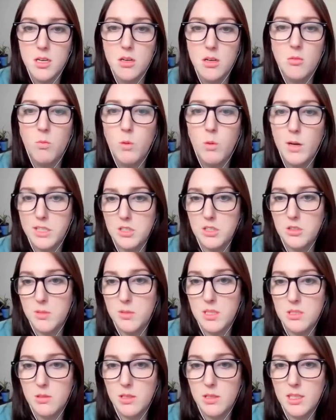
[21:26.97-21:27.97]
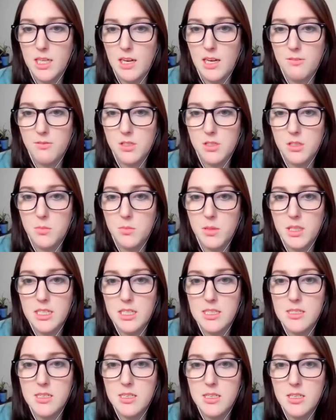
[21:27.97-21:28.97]
what you'll be doing after?
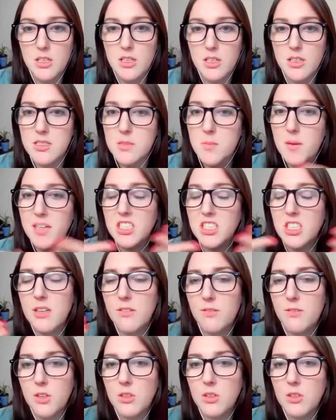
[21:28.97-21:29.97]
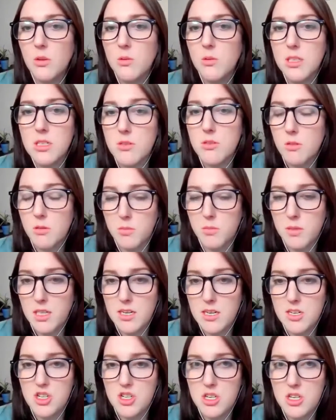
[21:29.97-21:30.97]
Because, you know, especially if you go into a
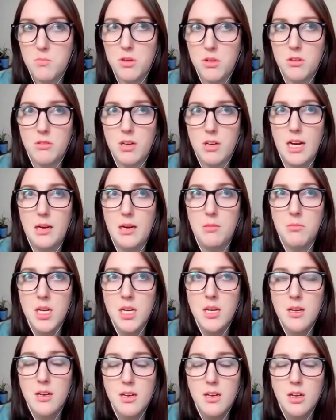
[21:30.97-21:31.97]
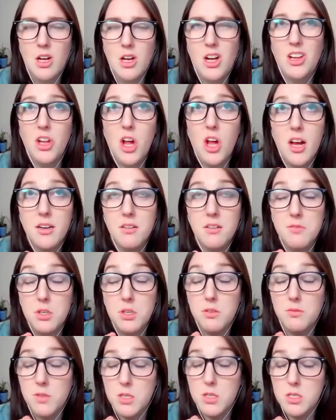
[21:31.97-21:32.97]
PhD program, a lot of
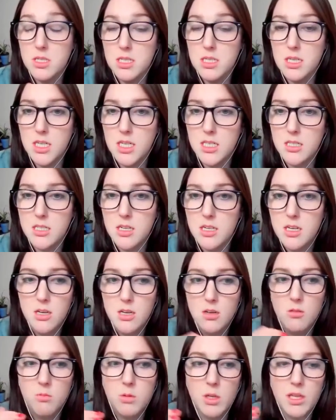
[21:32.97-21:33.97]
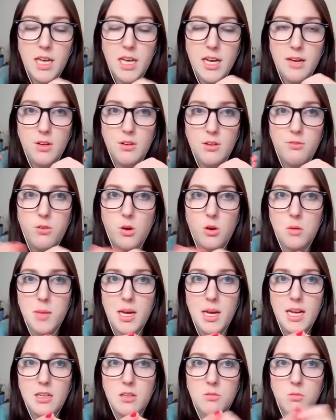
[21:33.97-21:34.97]
universities will have it
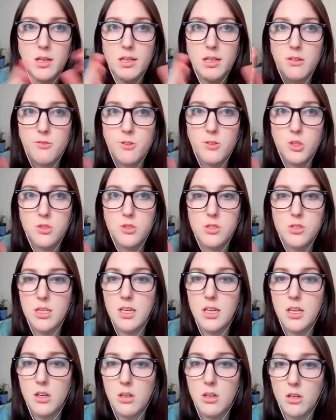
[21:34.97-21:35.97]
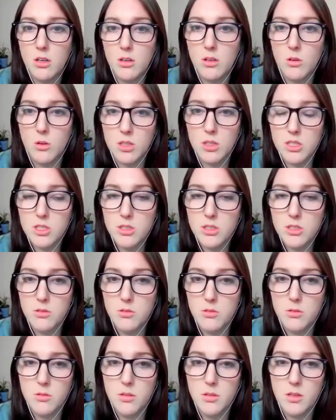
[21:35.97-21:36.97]
formatted where the first year or
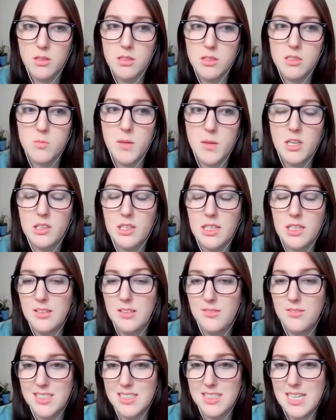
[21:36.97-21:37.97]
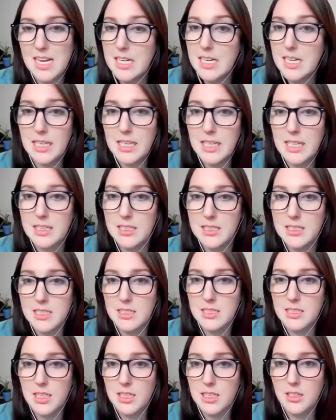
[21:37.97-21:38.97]
two is barely even dedicated
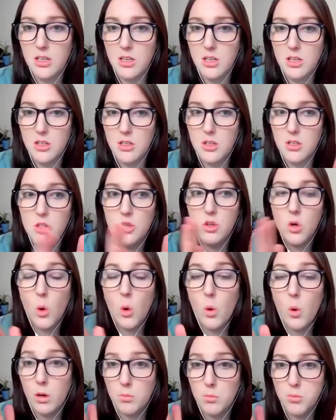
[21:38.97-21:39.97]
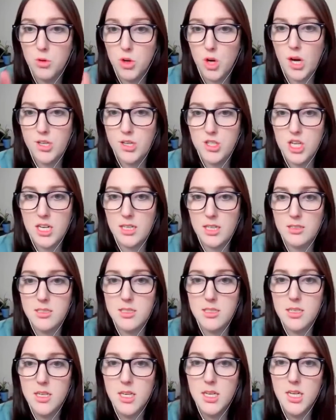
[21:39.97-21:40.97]
to like your
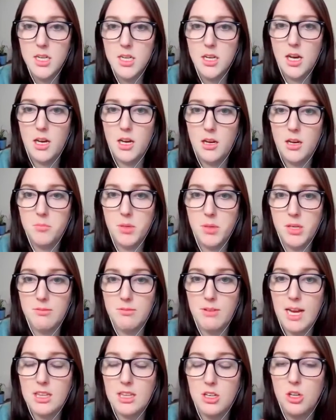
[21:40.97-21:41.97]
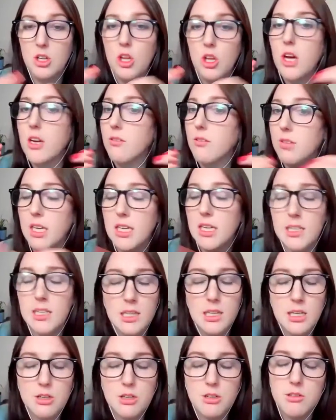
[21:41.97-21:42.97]
project, but rather a lot of like
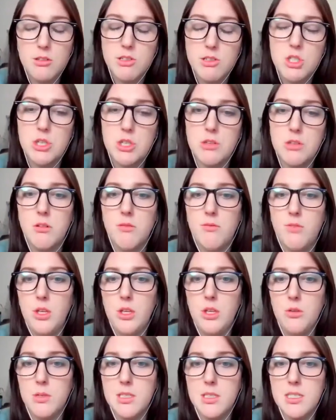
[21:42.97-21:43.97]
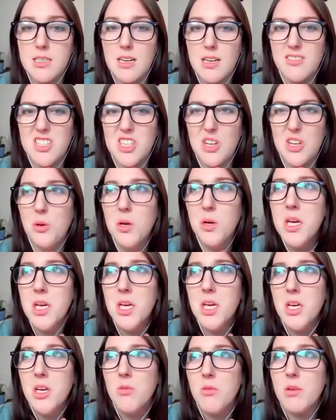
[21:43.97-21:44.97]
literature review and stuff. So
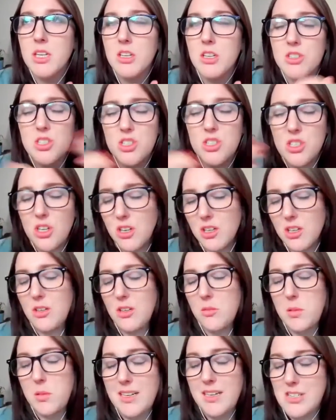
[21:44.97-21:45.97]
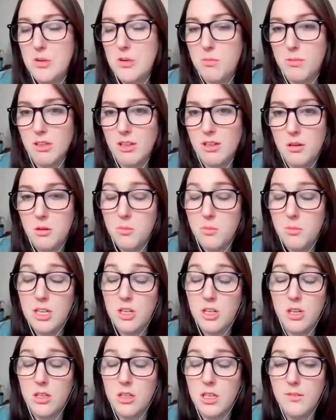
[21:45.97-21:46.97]
when you're starting your PhD program, you might
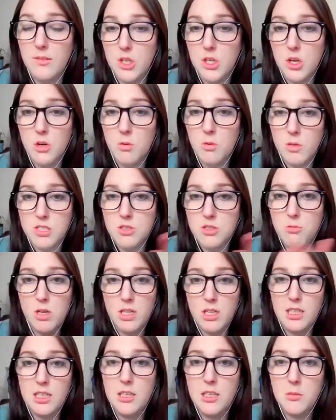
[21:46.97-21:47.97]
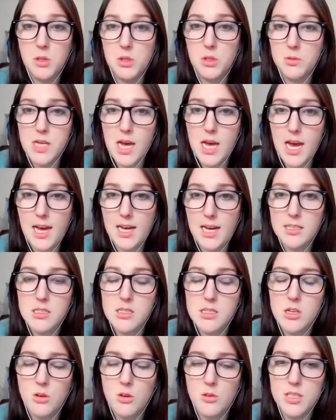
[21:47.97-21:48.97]
not even know what you want to keep loose add.
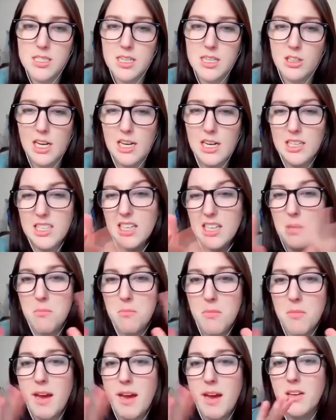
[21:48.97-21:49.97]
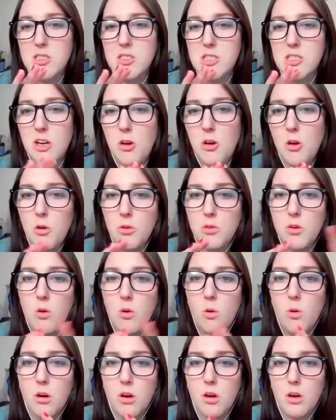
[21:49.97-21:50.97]
So is there kind of like a milestone
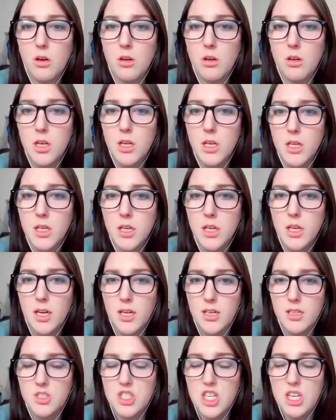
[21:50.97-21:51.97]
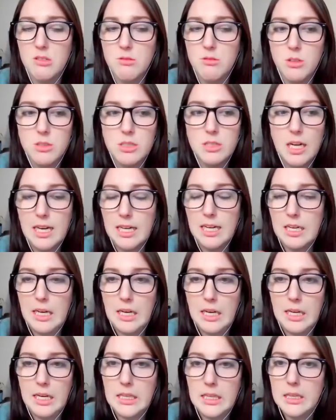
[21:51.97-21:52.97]
or a general
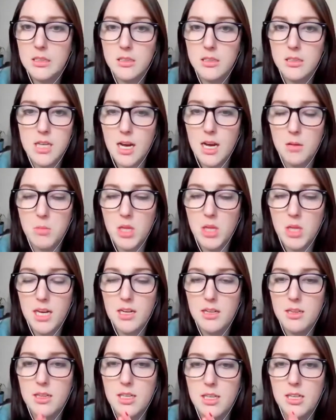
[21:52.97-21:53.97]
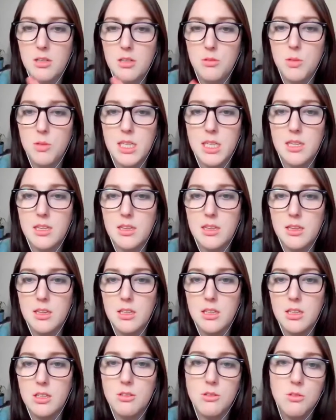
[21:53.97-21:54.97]
guideline timeline that
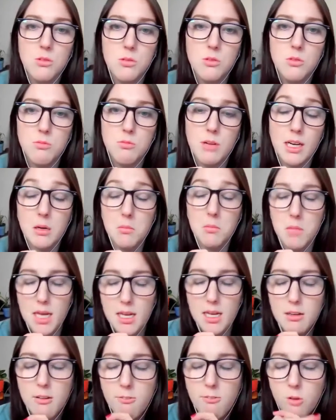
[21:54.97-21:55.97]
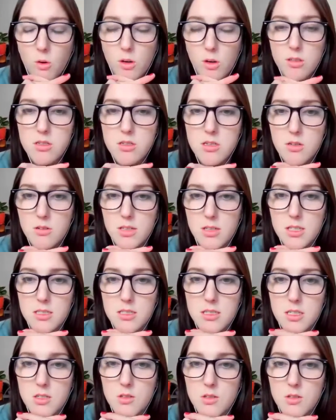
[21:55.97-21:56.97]
you recommend for
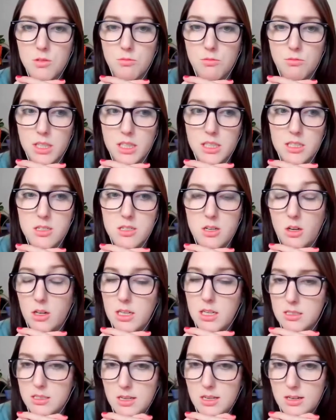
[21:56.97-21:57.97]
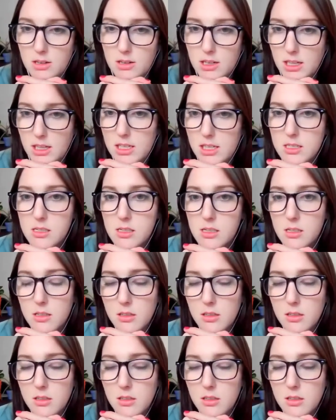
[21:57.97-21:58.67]
students to really start considering this?